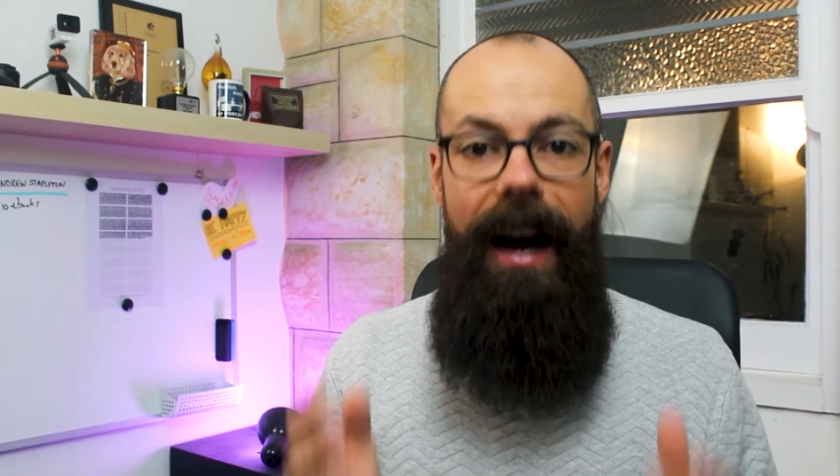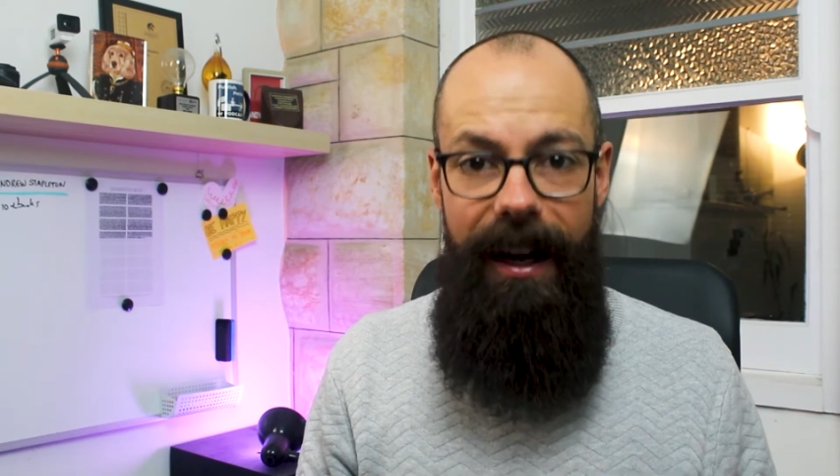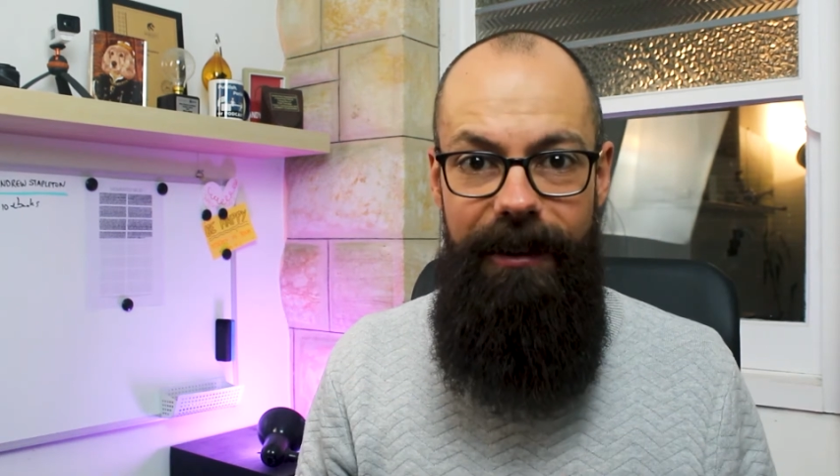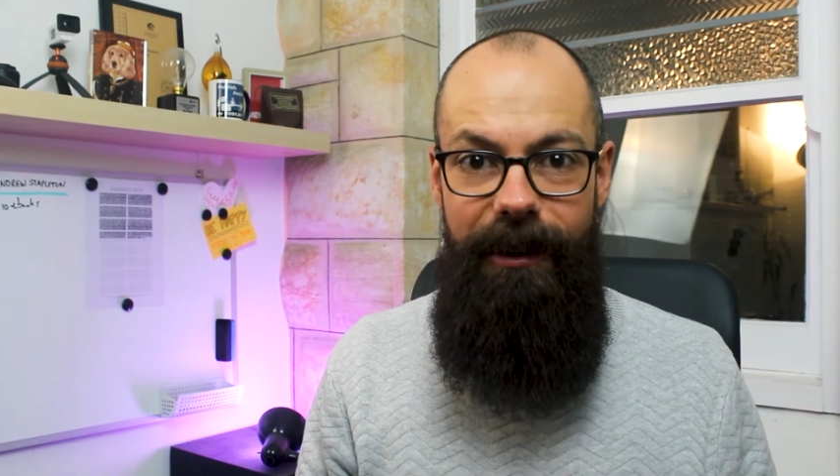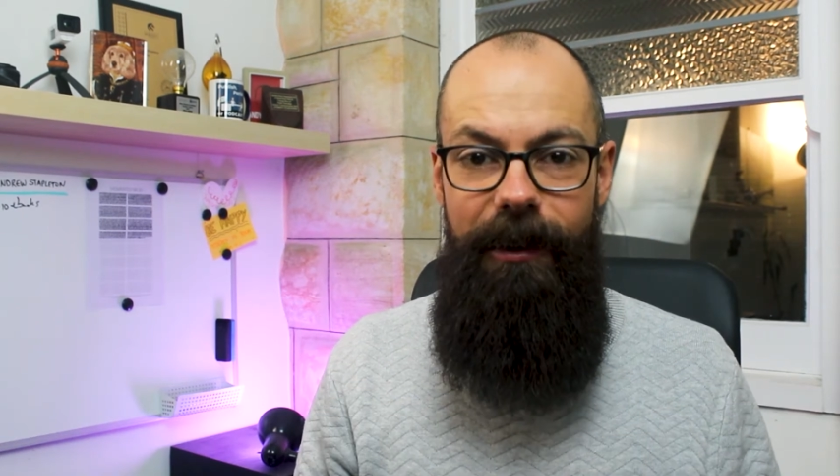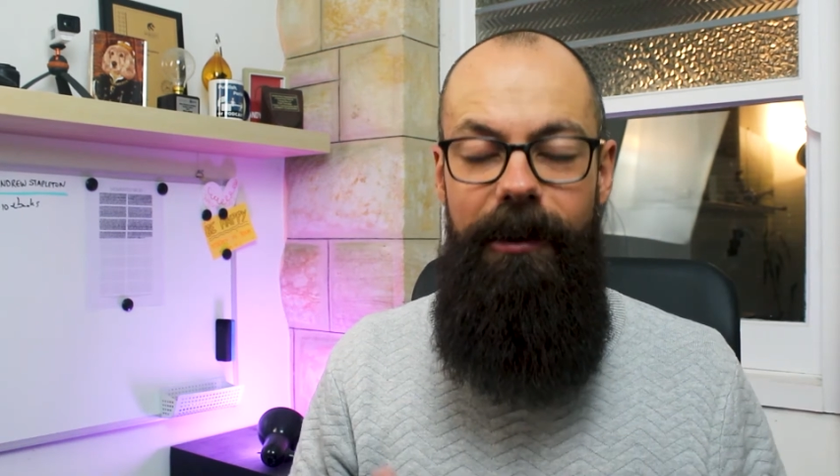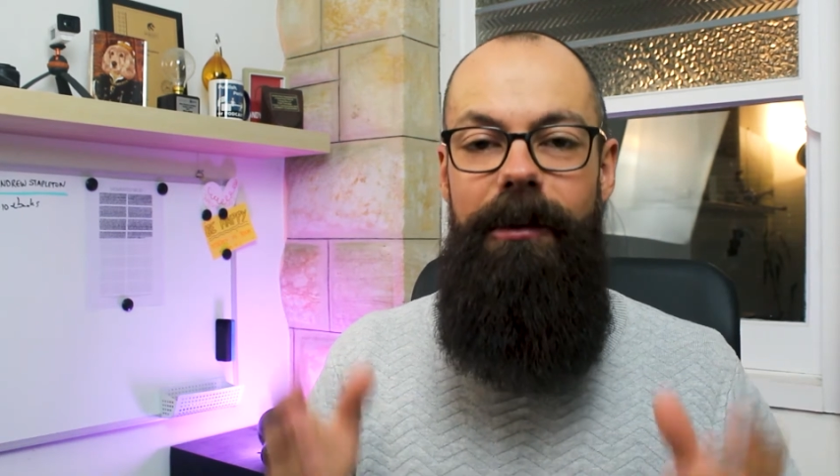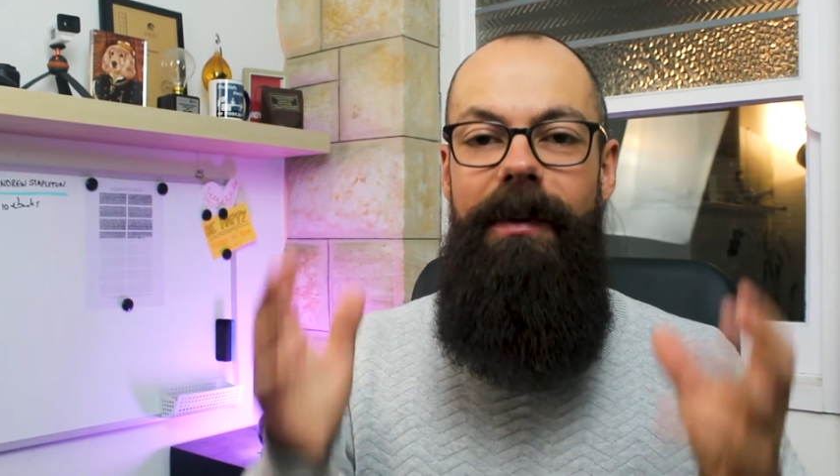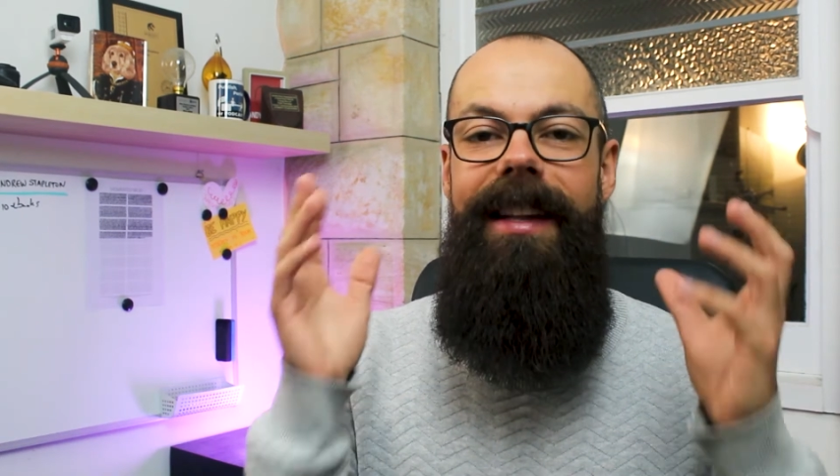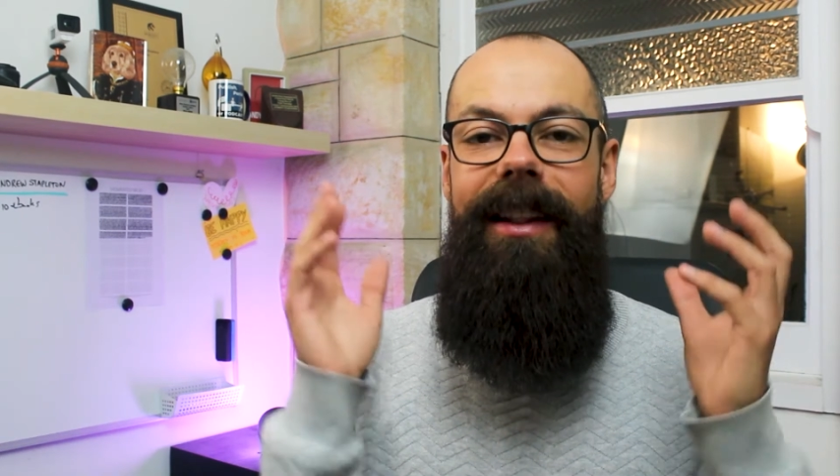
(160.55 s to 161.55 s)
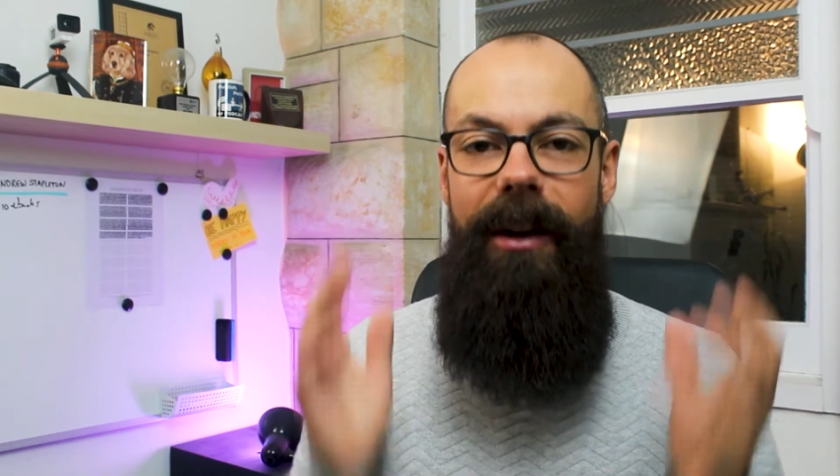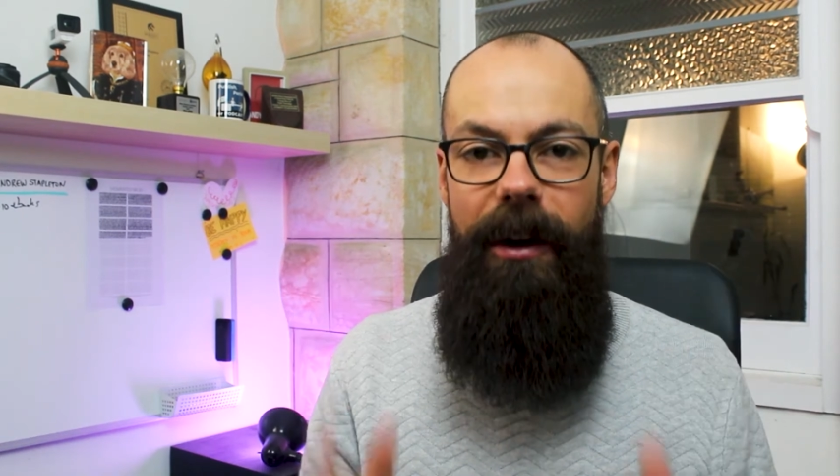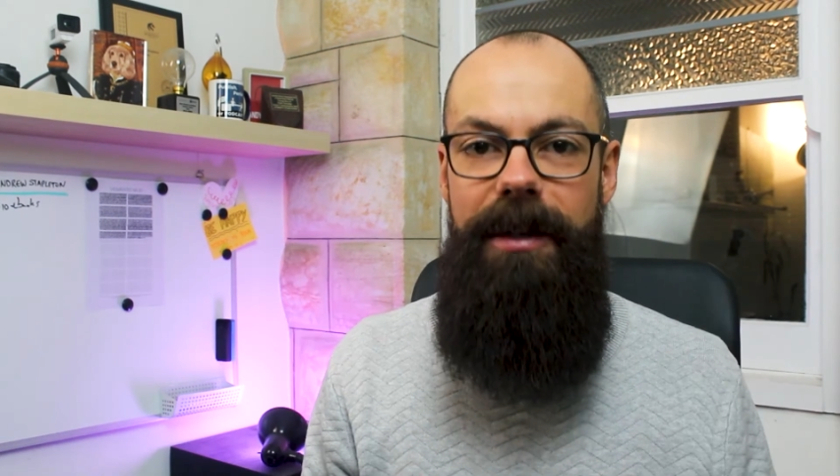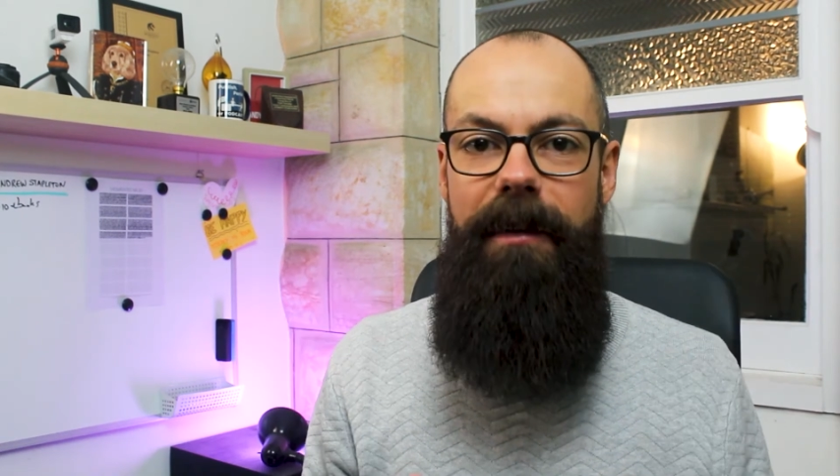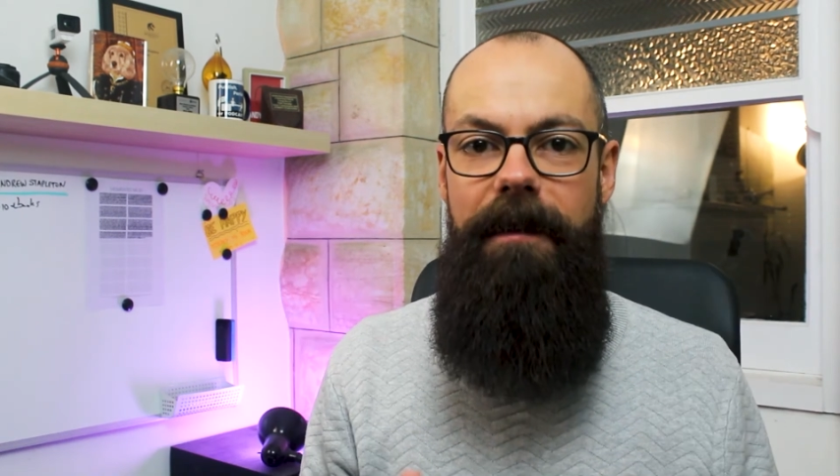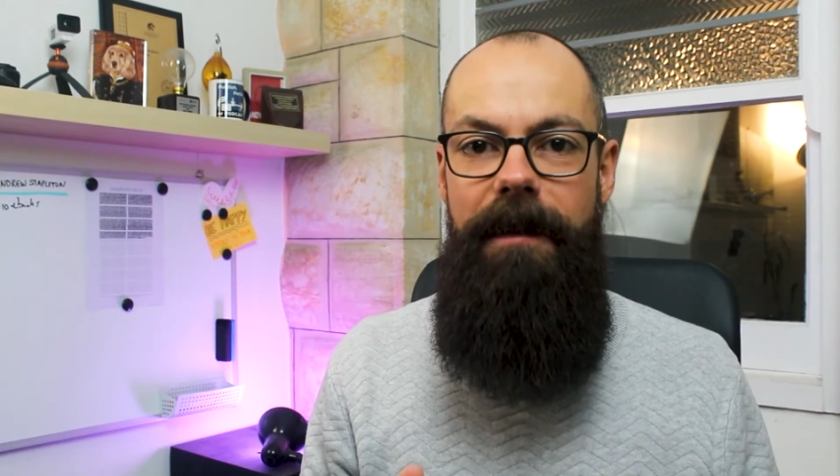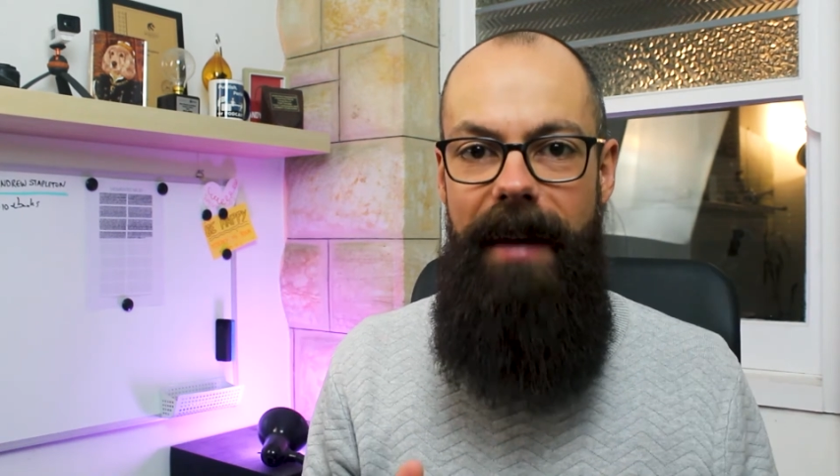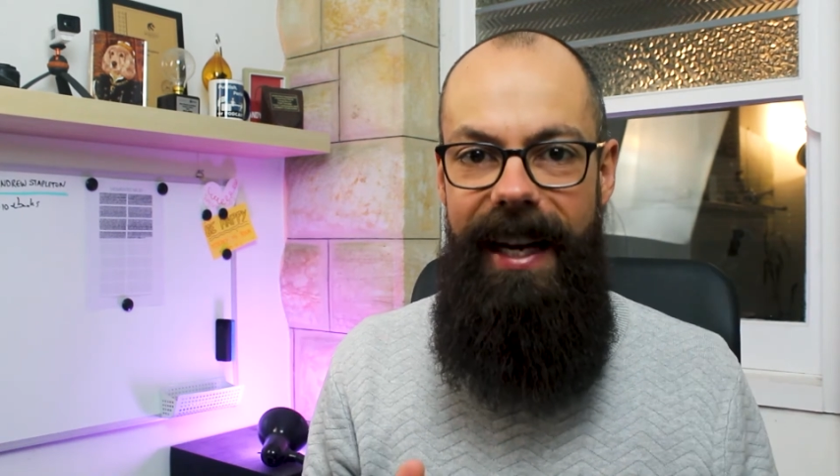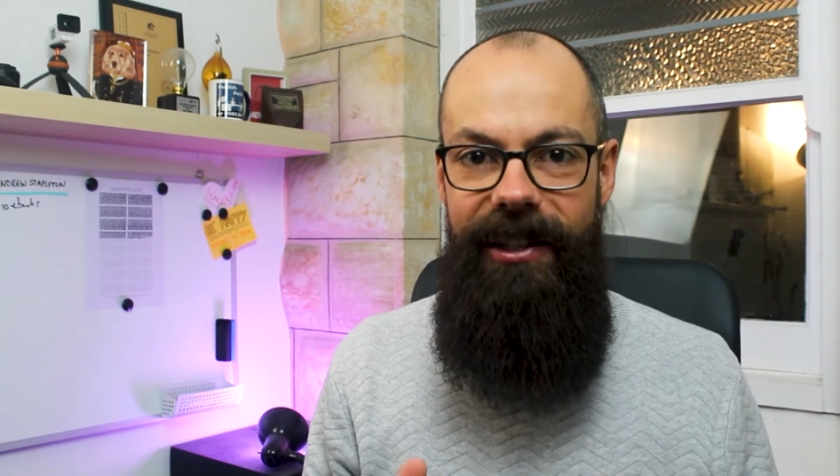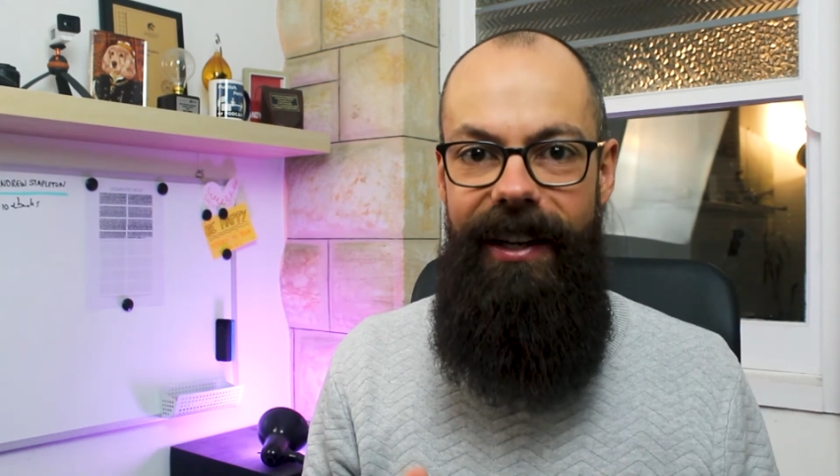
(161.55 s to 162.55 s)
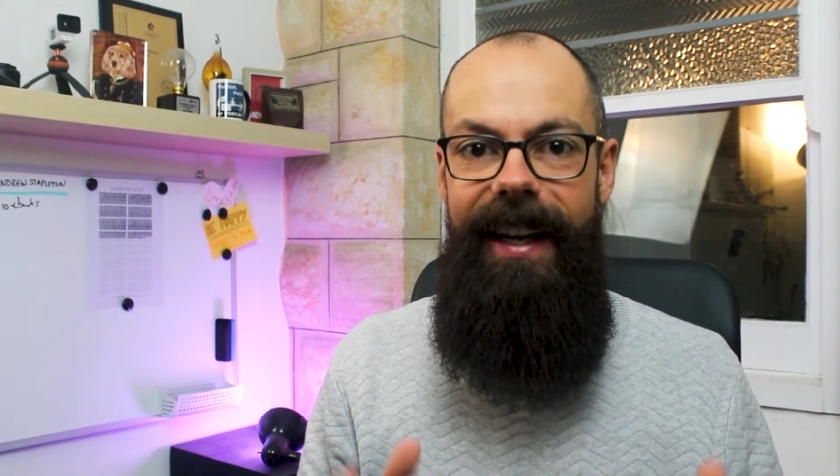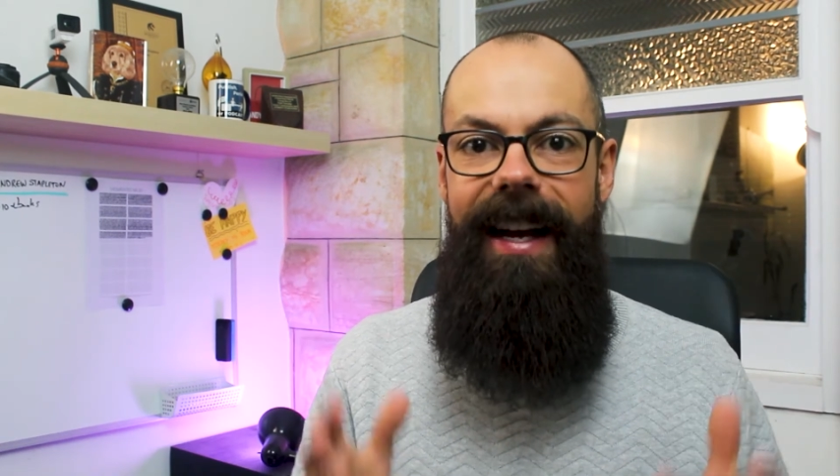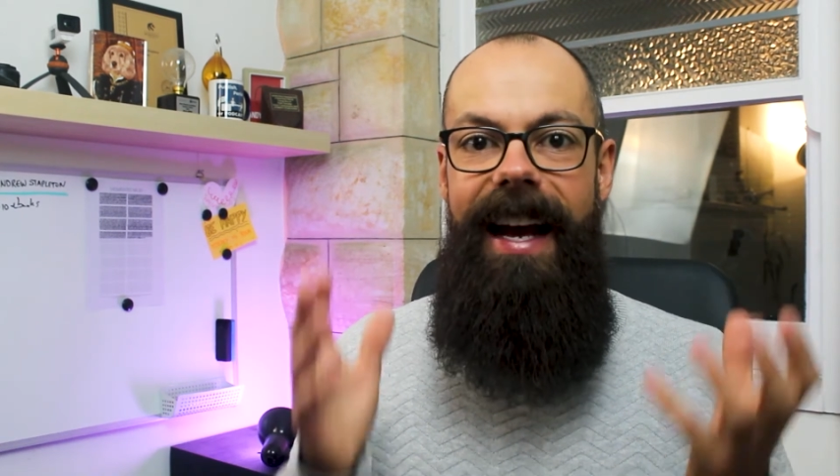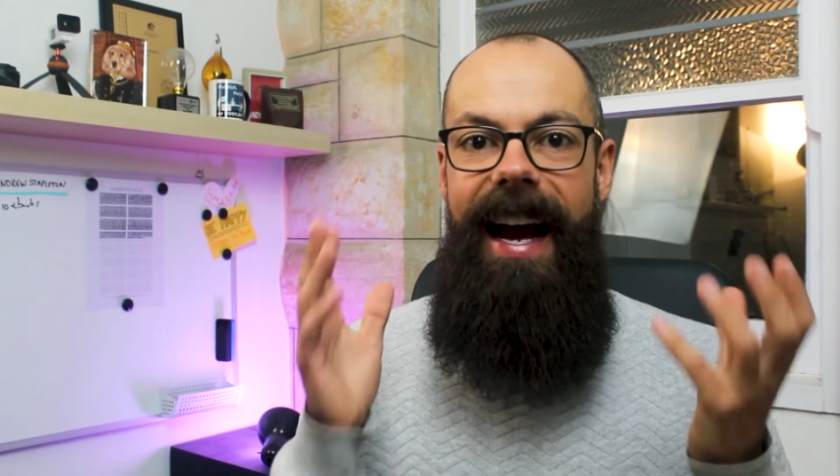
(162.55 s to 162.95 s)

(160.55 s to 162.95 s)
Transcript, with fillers: articles with lots of information